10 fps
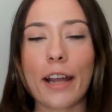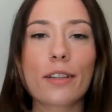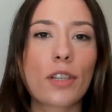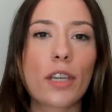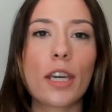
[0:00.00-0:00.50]
I
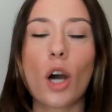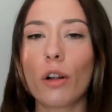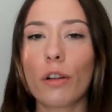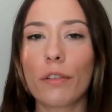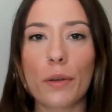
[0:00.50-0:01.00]
could see
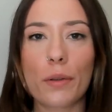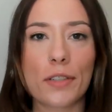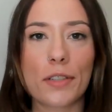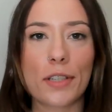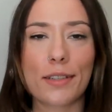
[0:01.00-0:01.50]
all of those
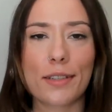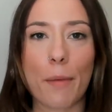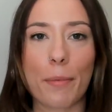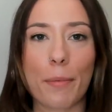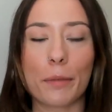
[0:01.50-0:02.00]
things
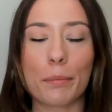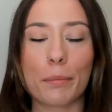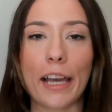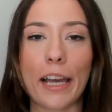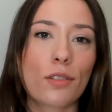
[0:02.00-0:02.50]
happening in
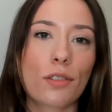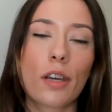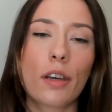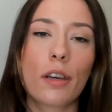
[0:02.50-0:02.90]
place,